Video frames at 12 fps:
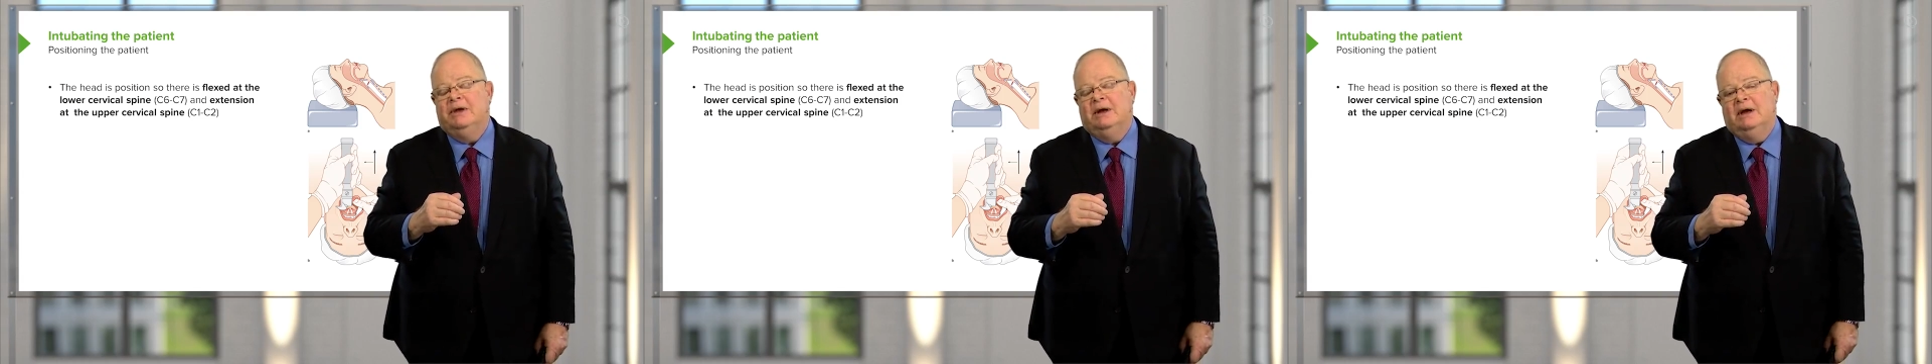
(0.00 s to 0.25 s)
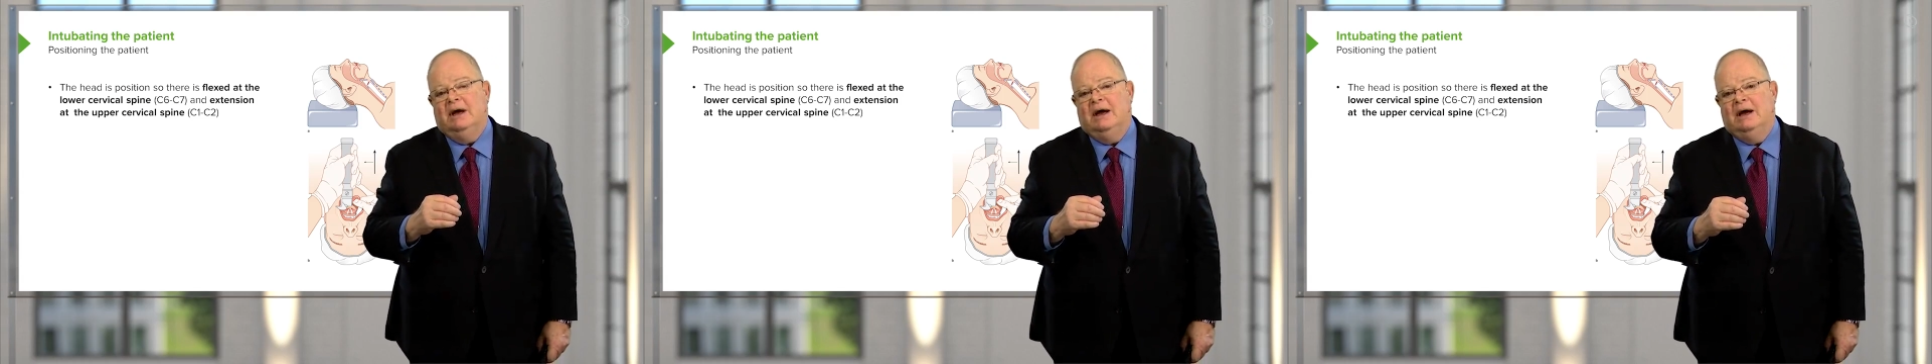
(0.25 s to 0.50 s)

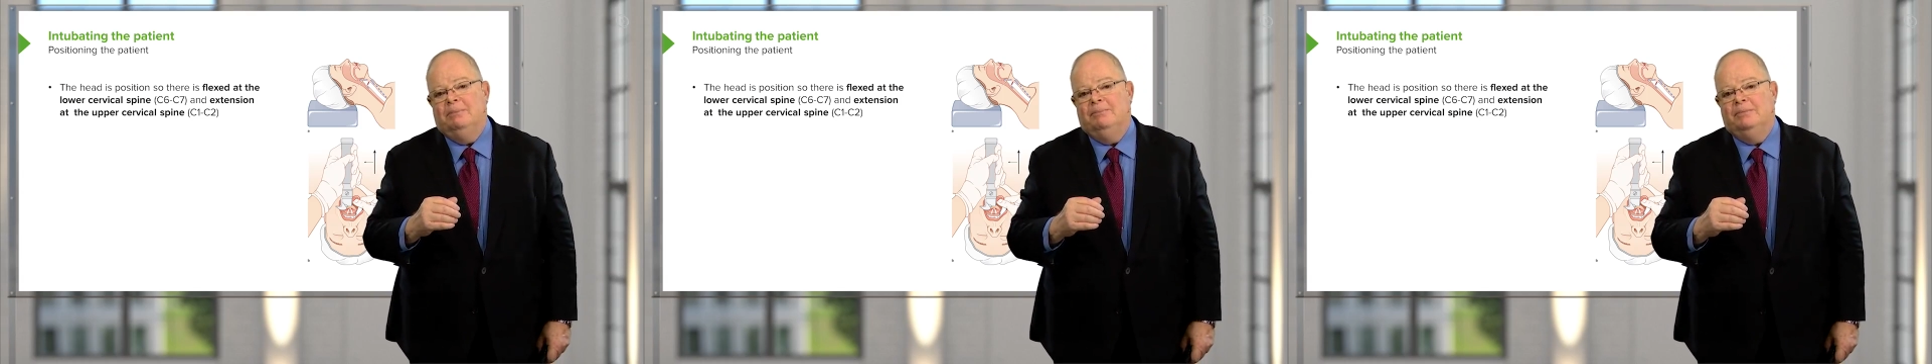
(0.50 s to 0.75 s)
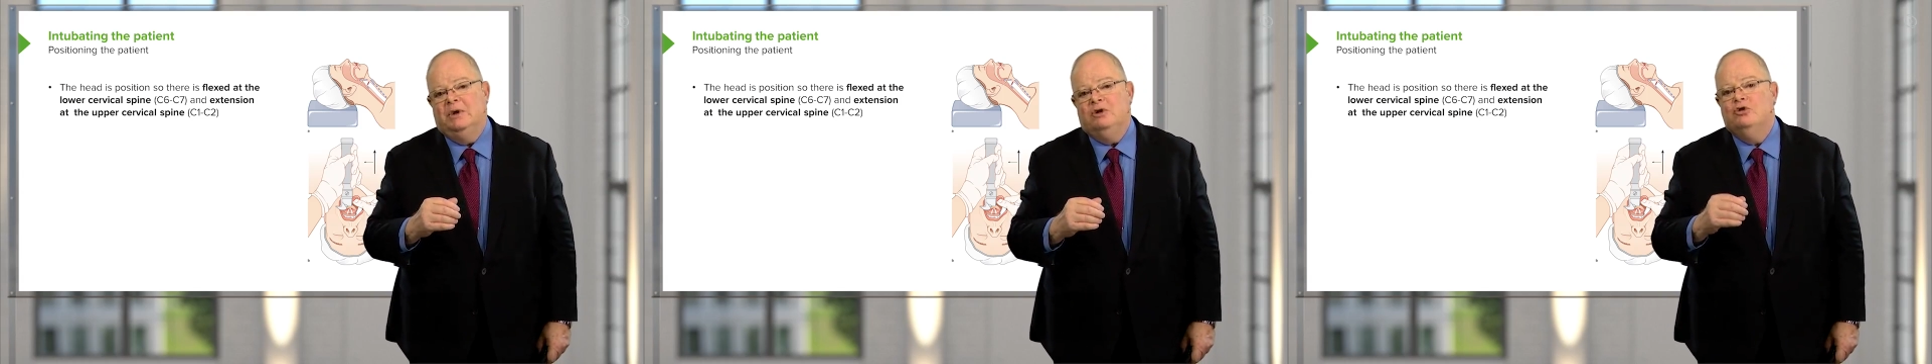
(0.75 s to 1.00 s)

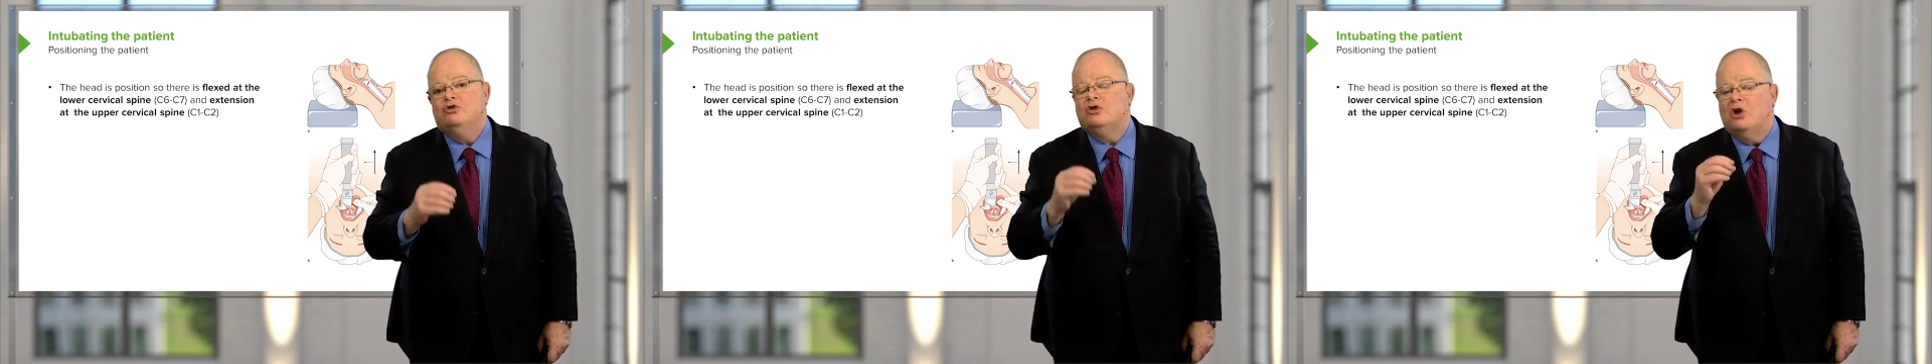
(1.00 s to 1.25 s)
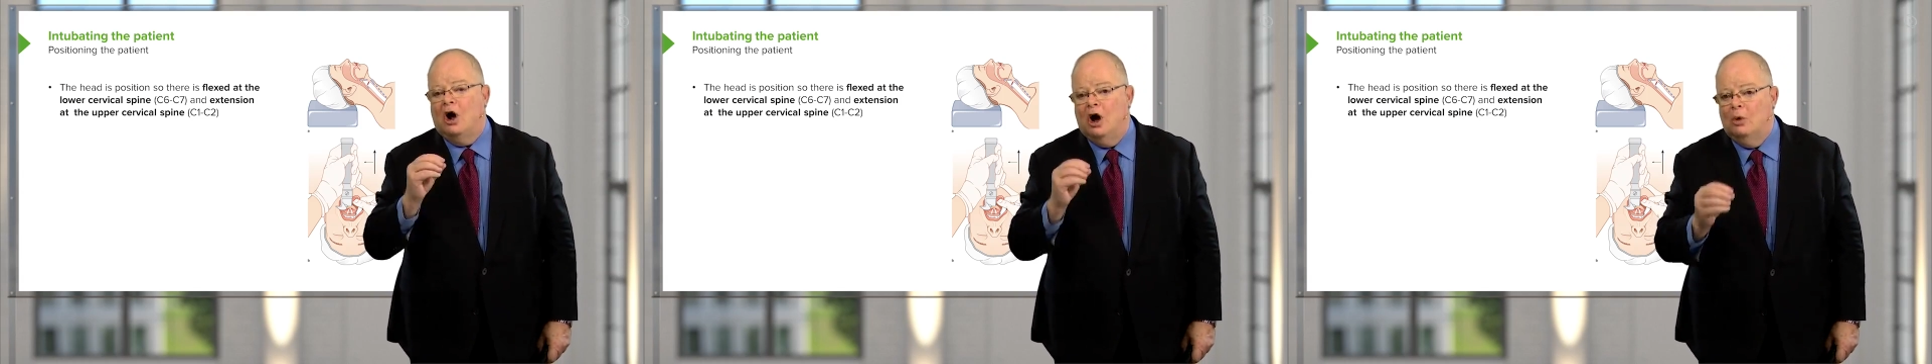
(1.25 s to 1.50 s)
You
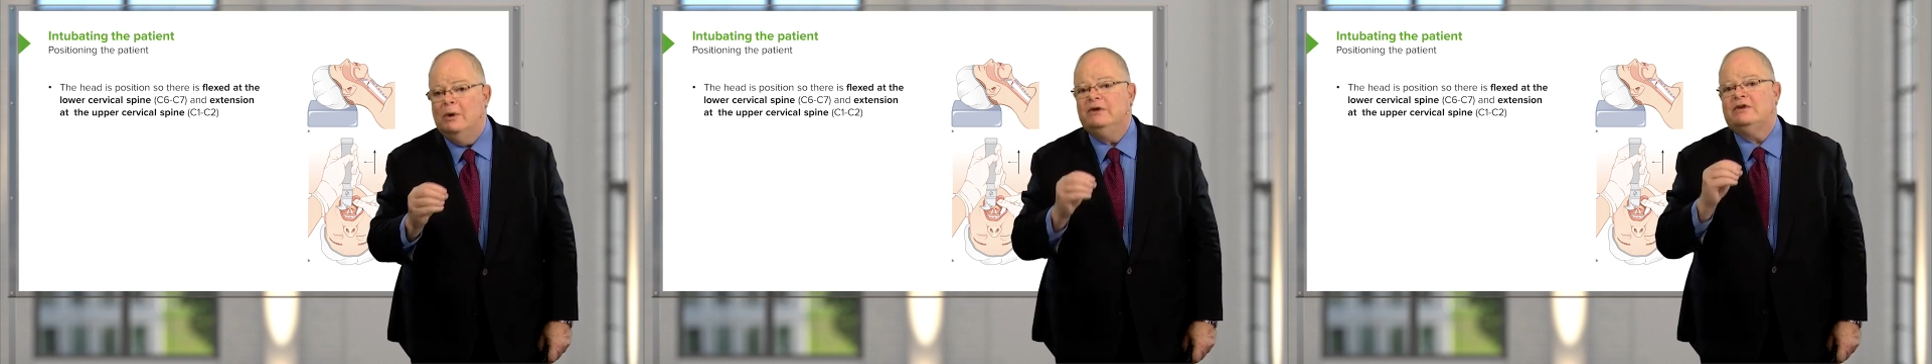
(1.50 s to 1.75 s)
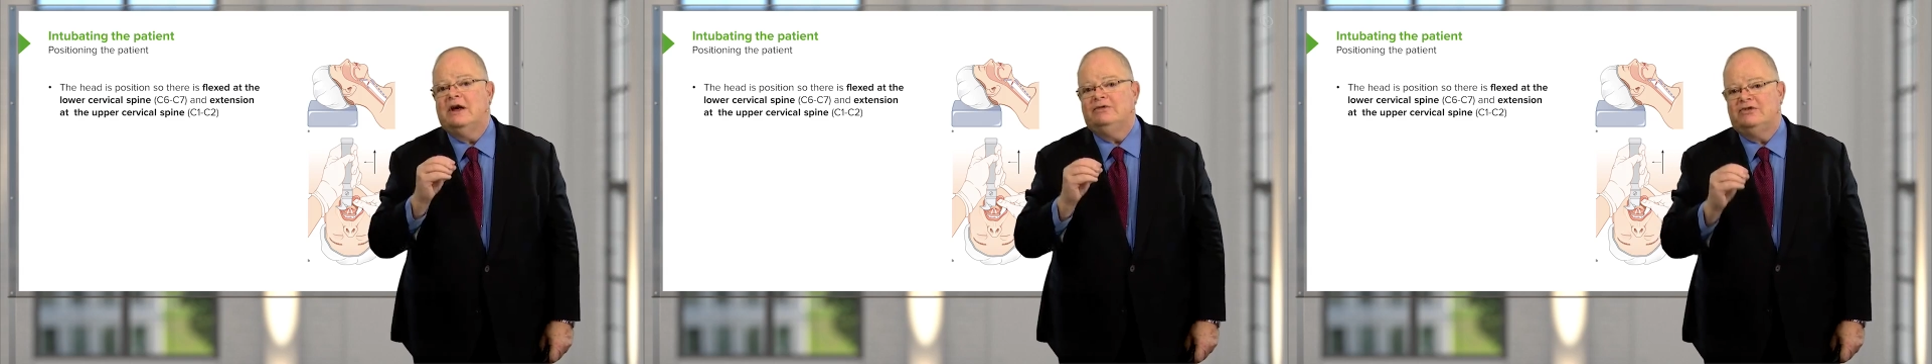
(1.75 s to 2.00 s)
should
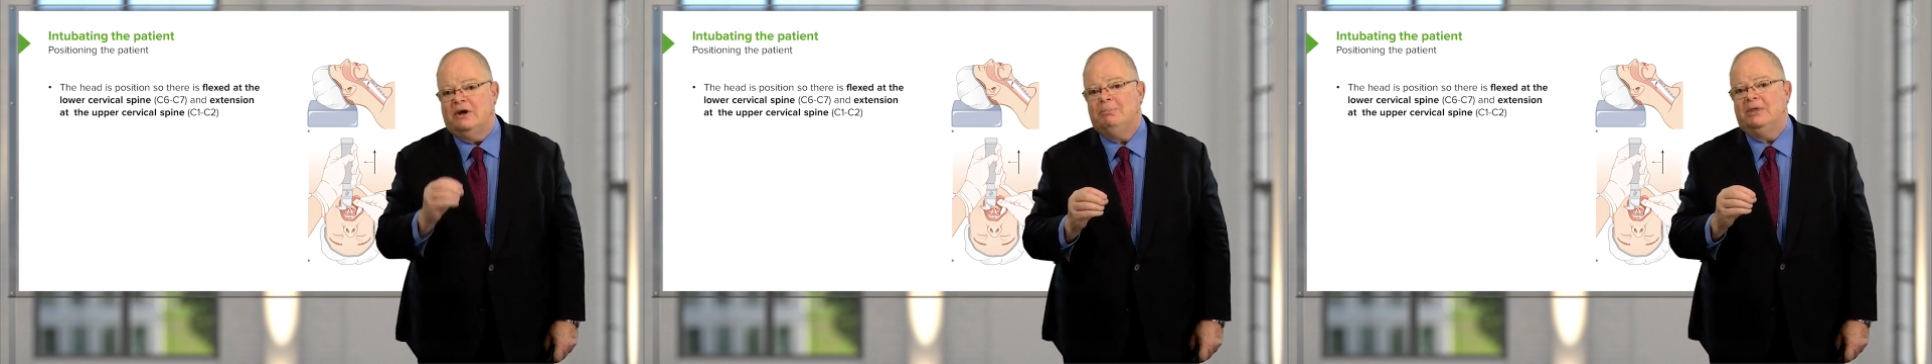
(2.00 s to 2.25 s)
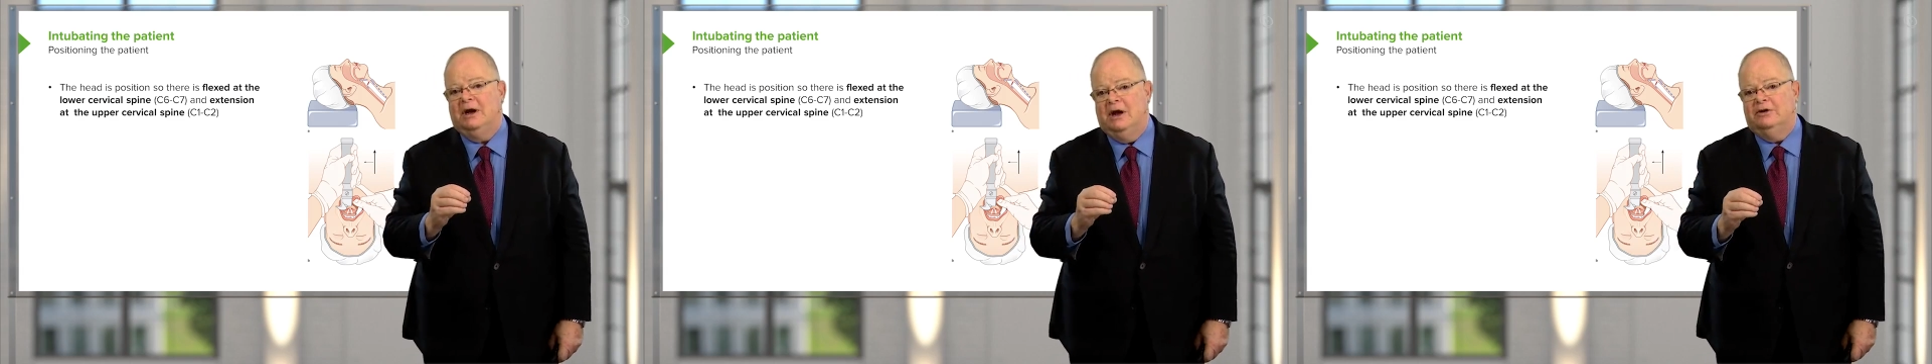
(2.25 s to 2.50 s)
always have
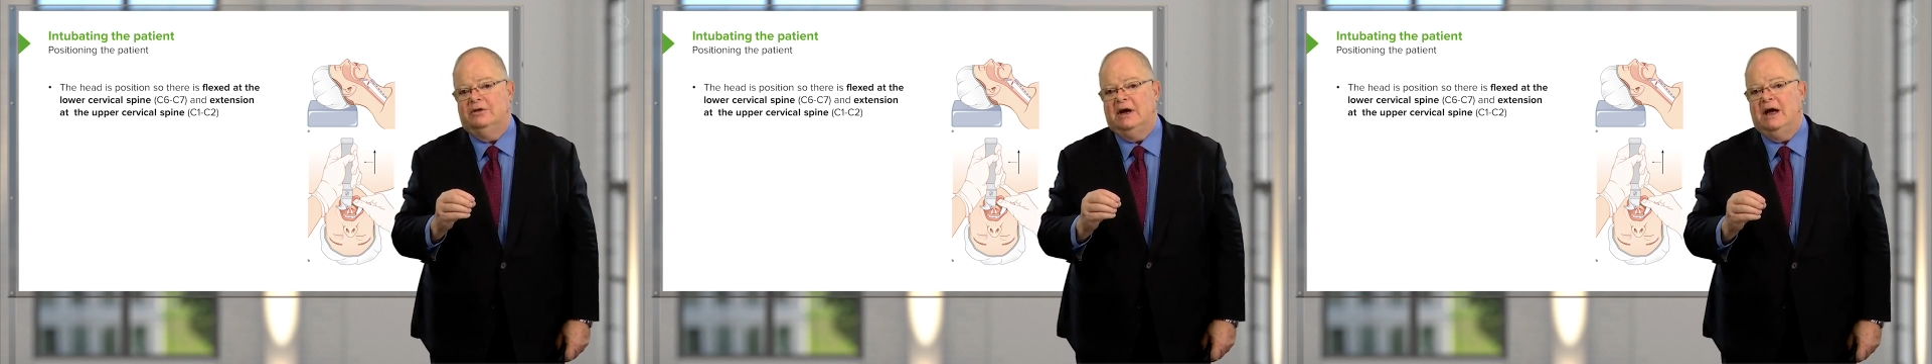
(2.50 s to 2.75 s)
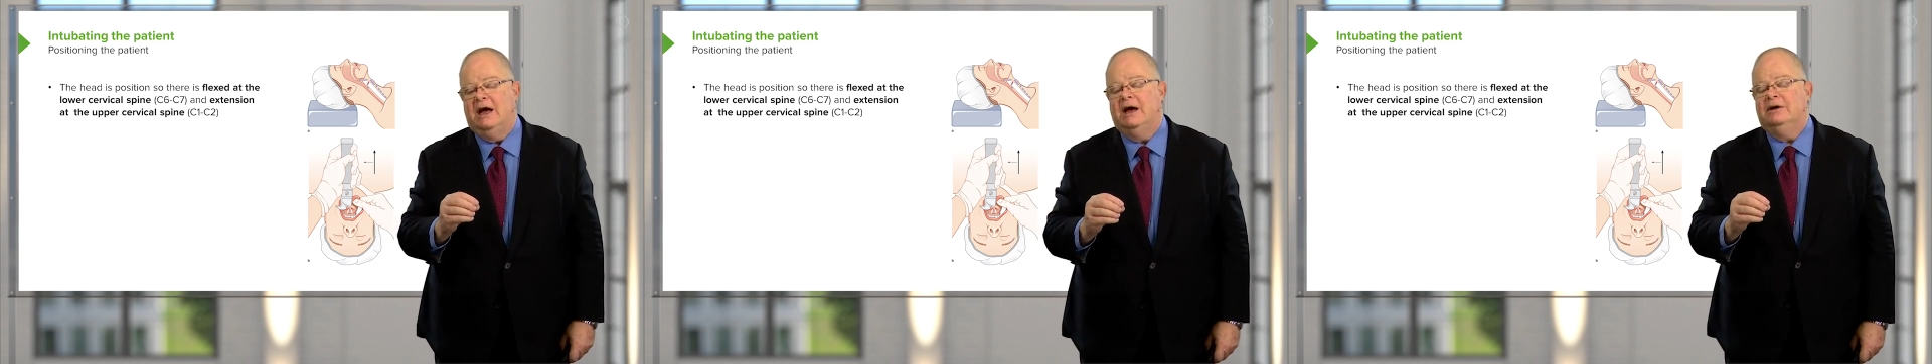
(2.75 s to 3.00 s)
something under the
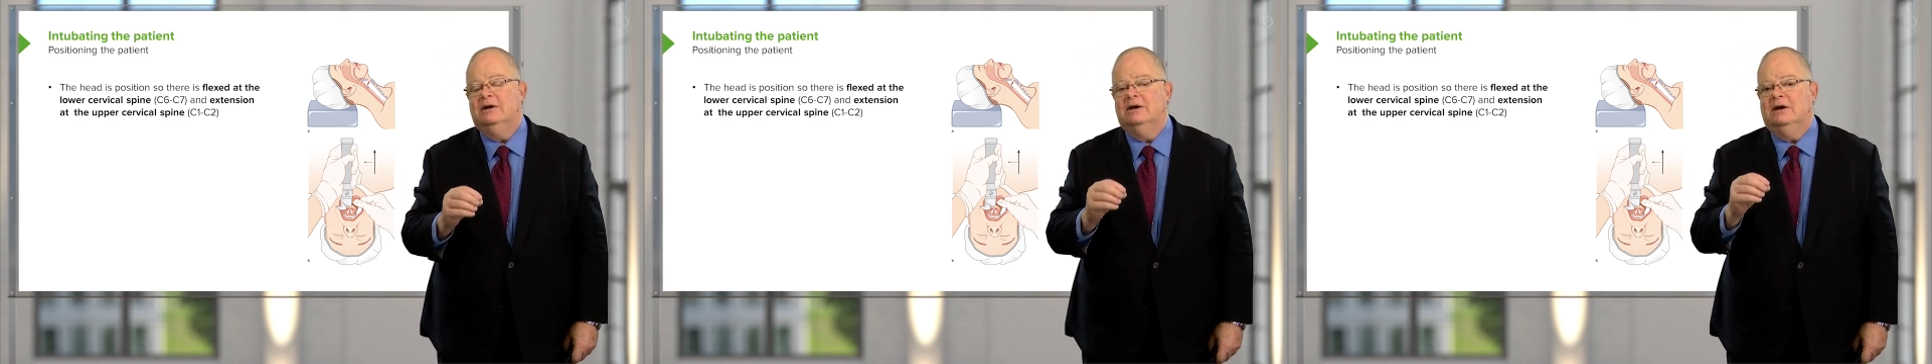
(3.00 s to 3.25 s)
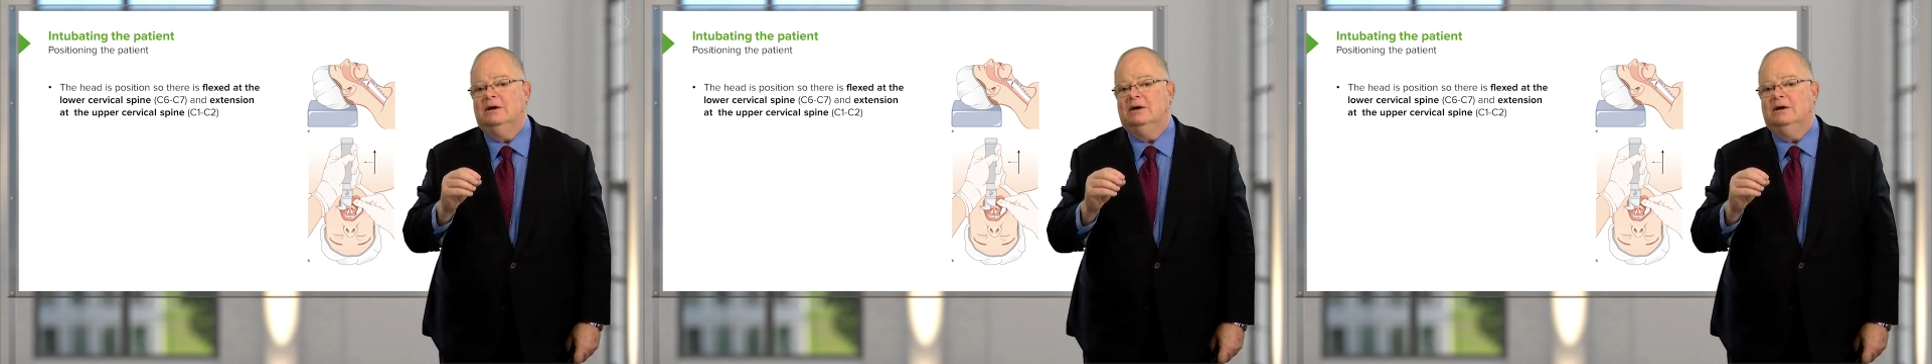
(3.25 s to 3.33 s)
head.